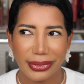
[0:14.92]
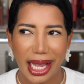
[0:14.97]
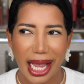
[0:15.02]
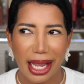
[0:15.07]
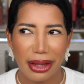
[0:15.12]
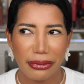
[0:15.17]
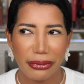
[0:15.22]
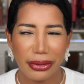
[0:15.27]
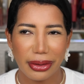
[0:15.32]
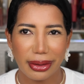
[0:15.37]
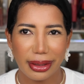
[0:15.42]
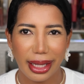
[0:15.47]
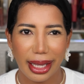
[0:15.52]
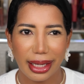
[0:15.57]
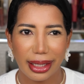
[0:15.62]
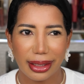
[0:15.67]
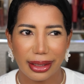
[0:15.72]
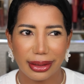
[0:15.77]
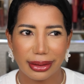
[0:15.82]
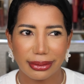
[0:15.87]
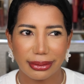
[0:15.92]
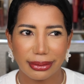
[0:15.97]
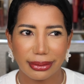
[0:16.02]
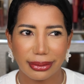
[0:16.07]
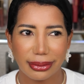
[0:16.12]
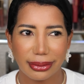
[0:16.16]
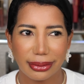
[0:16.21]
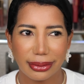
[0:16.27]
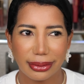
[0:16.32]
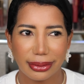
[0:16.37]
I feel like
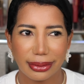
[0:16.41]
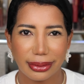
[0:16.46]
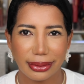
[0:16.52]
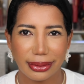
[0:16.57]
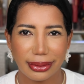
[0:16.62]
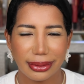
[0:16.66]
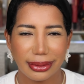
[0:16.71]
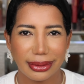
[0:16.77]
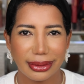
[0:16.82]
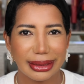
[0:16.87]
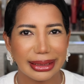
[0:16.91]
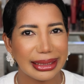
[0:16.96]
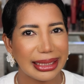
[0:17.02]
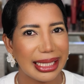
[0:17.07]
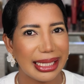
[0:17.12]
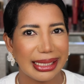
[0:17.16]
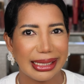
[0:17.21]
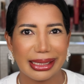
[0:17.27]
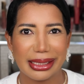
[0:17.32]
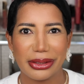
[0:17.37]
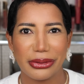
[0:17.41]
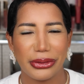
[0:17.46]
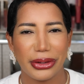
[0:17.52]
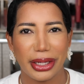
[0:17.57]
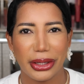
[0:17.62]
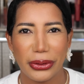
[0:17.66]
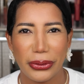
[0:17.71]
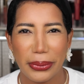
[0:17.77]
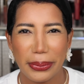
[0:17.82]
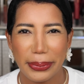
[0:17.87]
this is a
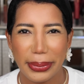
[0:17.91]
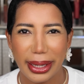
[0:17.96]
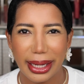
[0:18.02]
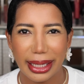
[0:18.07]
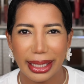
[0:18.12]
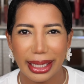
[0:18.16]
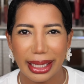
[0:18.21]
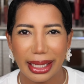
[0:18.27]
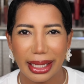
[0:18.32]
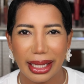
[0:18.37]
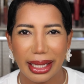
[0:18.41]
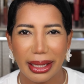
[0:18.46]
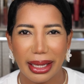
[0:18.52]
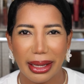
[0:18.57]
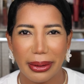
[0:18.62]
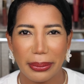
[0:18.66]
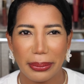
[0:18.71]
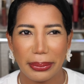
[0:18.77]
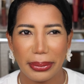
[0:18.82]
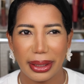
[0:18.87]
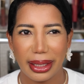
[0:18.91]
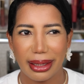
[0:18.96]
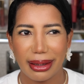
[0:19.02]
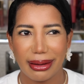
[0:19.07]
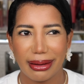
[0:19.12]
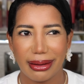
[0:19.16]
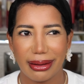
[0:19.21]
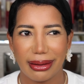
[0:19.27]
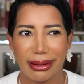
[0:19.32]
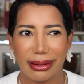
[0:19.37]
very good palette
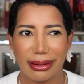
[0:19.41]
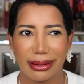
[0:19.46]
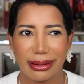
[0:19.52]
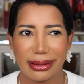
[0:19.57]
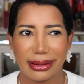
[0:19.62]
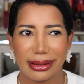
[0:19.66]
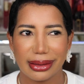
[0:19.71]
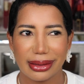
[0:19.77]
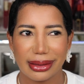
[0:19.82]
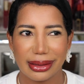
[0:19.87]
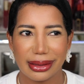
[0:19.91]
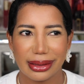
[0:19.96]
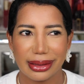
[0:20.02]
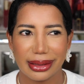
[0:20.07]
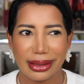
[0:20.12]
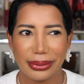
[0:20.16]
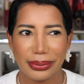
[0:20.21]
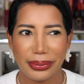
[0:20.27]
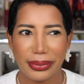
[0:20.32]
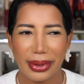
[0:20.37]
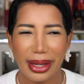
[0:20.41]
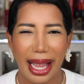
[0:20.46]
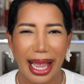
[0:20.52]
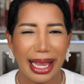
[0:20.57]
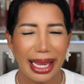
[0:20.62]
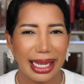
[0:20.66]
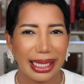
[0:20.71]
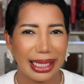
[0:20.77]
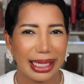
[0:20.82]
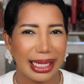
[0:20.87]
because I
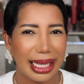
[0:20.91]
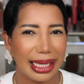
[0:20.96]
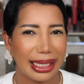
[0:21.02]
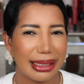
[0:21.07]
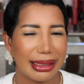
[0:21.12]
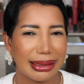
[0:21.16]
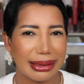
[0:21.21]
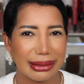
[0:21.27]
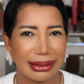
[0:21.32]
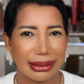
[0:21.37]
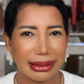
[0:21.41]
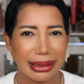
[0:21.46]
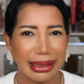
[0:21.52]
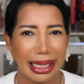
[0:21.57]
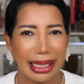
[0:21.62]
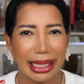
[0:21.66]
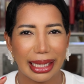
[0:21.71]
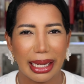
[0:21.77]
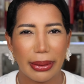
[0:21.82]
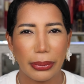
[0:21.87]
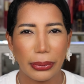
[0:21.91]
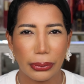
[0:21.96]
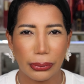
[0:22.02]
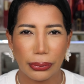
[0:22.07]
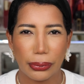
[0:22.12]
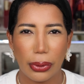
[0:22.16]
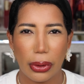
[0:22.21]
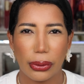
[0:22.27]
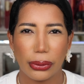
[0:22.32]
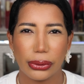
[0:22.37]
kind of like couple
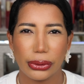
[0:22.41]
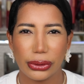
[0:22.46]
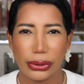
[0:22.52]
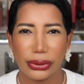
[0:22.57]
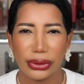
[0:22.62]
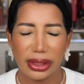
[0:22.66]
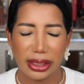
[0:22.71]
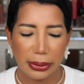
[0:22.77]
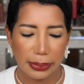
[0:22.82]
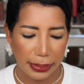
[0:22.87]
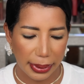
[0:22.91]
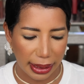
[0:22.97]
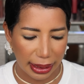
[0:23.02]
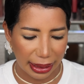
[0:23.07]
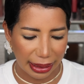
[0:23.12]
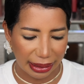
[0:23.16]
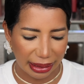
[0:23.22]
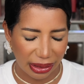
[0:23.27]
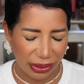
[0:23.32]
rows of this palette.